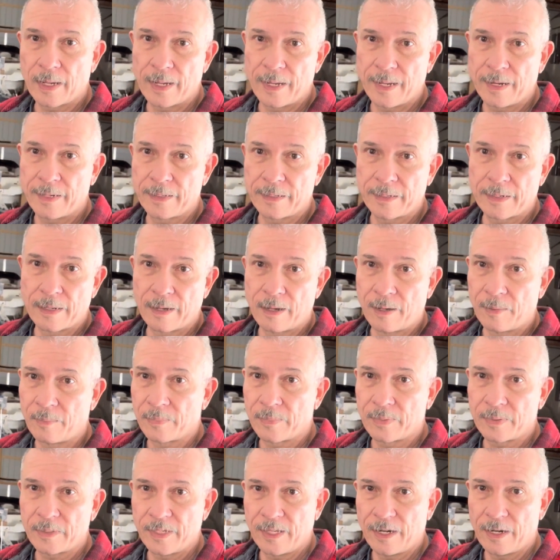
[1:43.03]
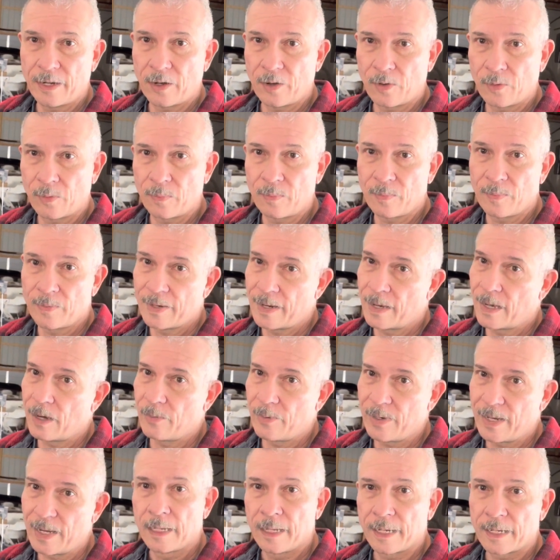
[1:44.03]
And you know, now
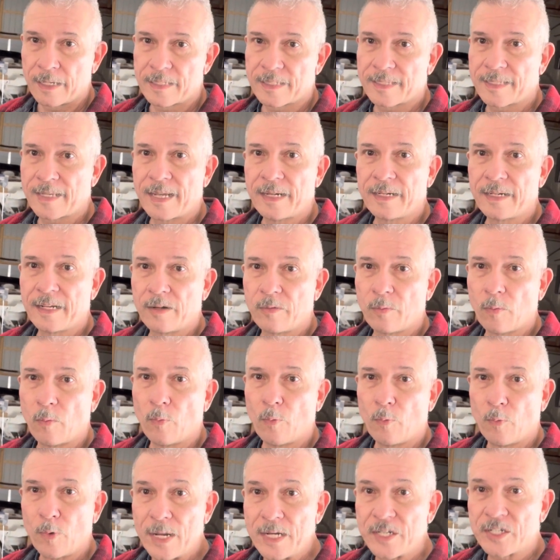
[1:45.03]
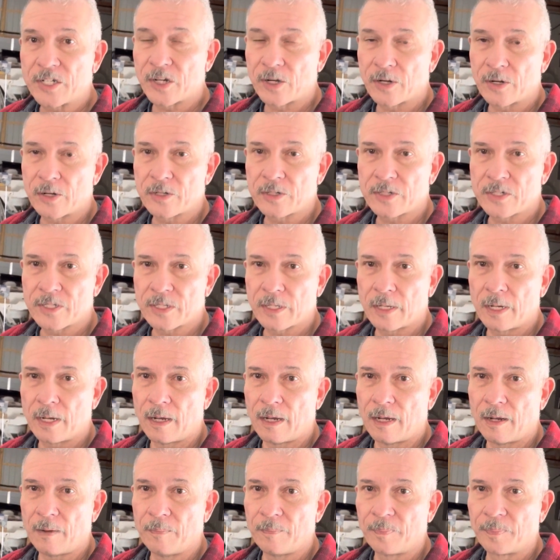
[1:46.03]
we have extended winters,
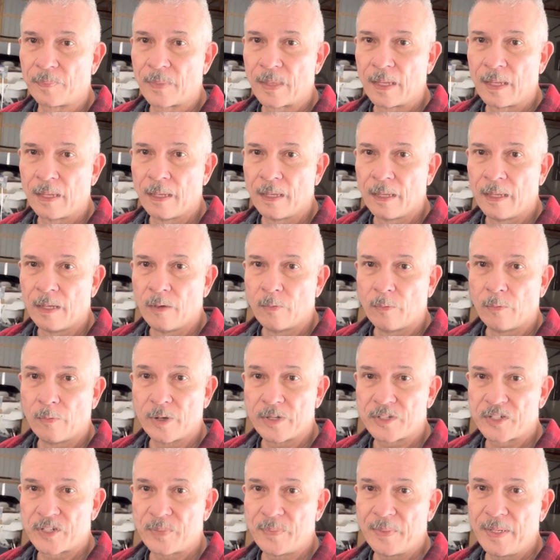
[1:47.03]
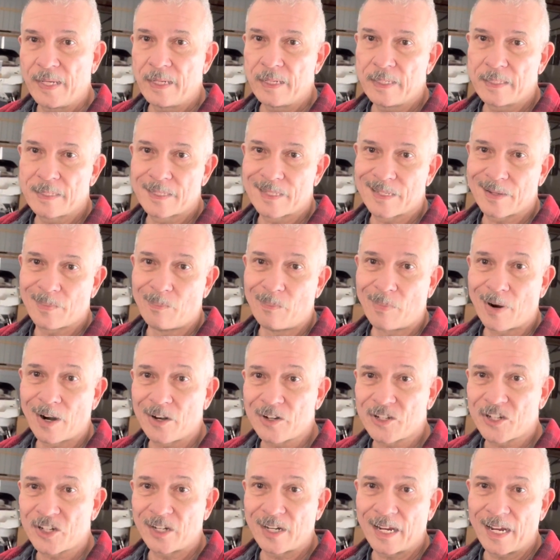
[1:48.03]
which means
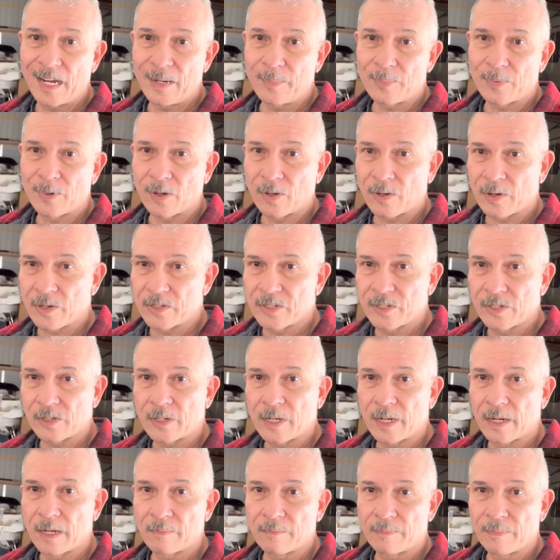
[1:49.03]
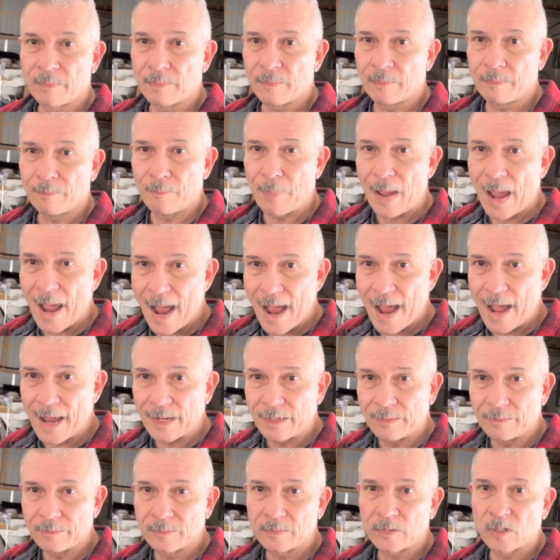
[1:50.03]
March and April are still kind of
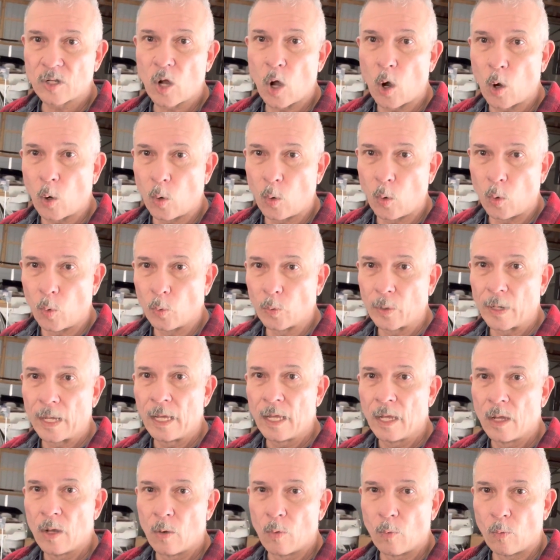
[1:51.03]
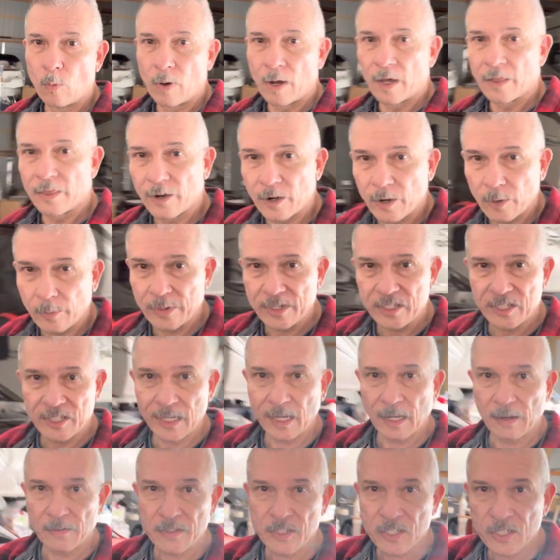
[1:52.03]
bad, cold weather. We
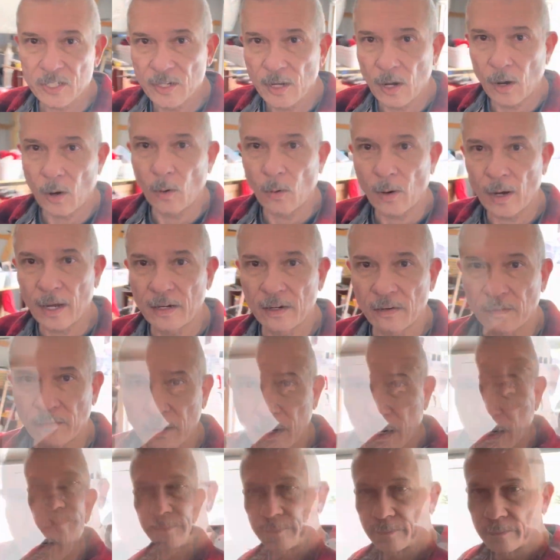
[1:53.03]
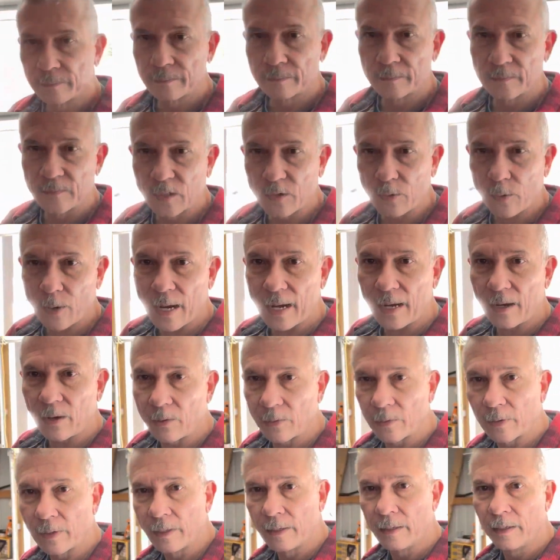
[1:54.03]
still have snow on the
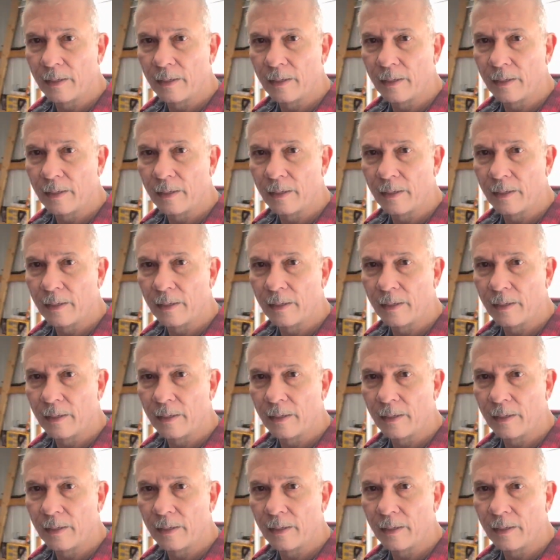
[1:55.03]
ground.